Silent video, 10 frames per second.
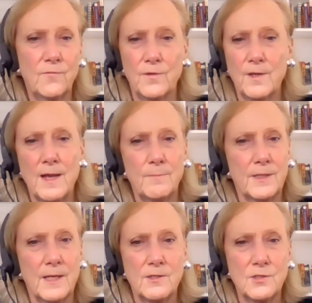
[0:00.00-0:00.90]
for the
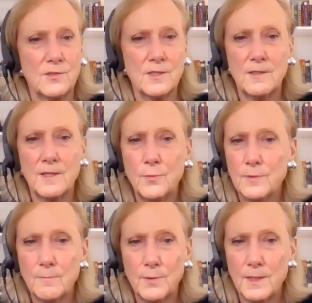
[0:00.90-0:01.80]
applications that they
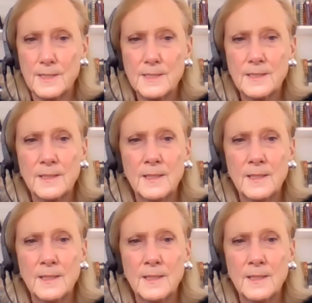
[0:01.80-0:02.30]
put in place